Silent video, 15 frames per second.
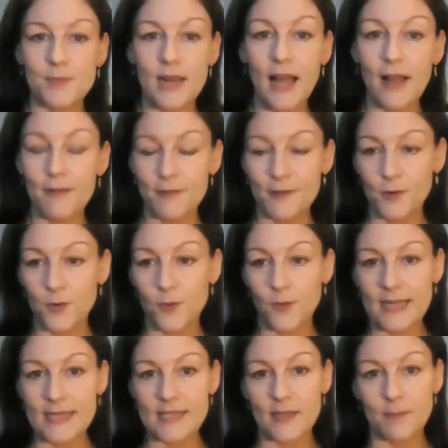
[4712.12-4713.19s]
laughing all the
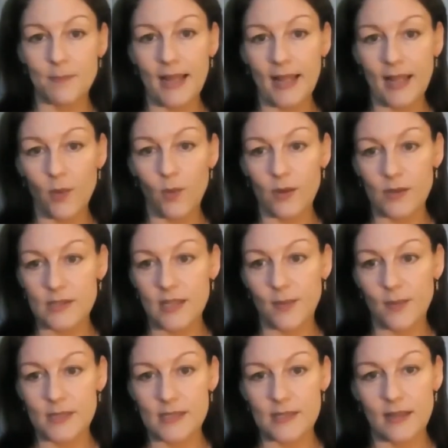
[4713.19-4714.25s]
way to the bank, whilst I
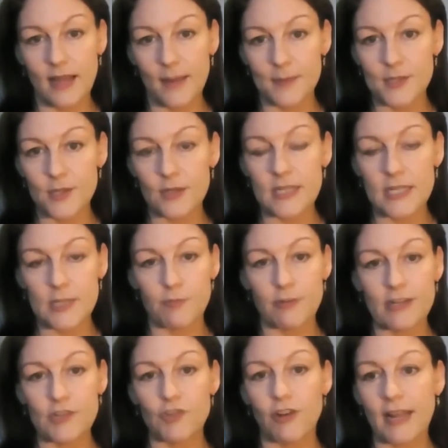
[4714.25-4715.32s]
was absolutely
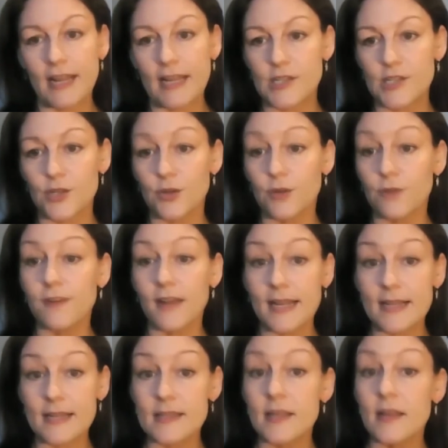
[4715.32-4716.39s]
desperately trying to
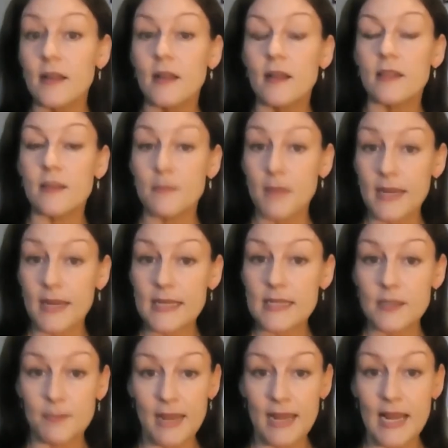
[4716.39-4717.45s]
find the money
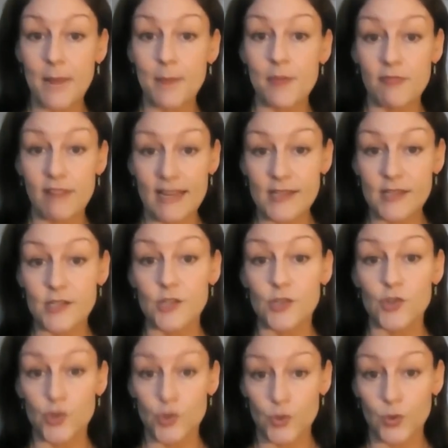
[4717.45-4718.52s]
to make up the rent
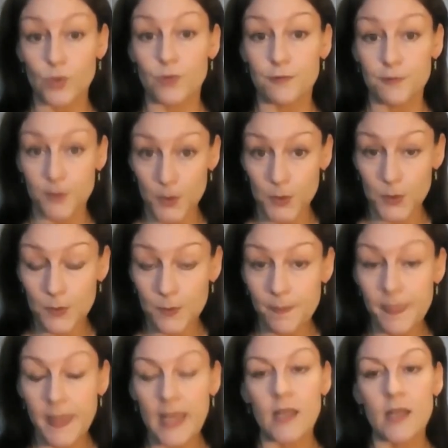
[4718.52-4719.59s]
shortfall.
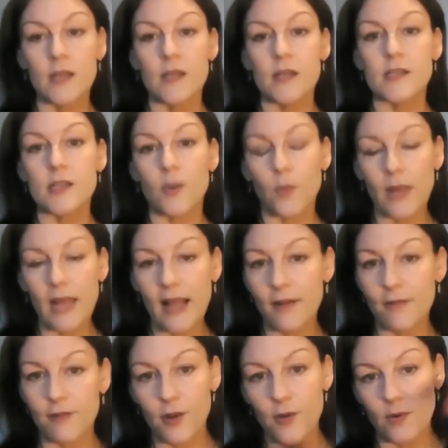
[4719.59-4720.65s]
So we
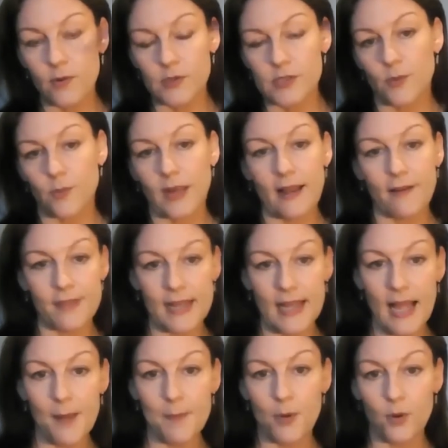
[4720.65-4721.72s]
have the
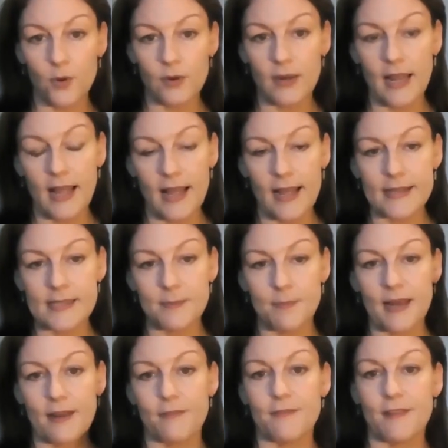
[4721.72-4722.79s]
cap on a housing
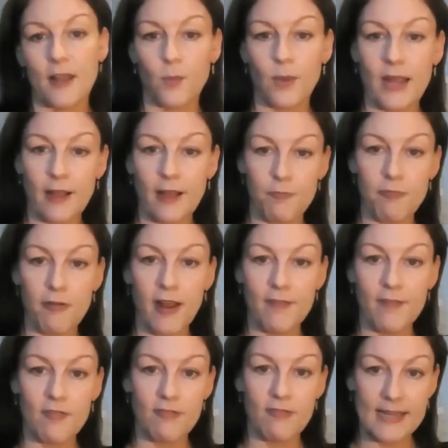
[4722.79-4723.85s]
benefit. We have
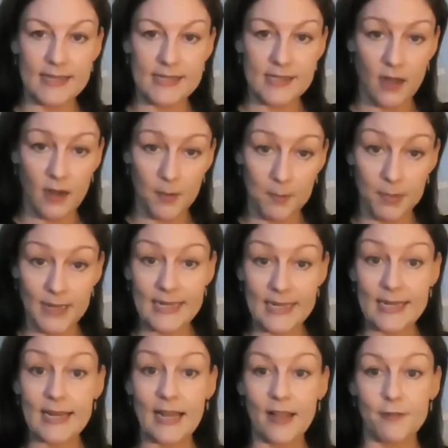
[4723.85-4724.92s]
private rents that are
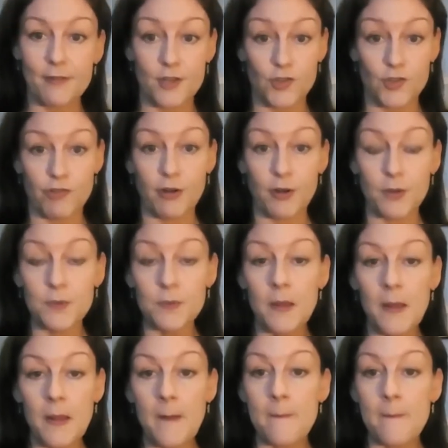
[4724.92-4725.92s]
completely out of control.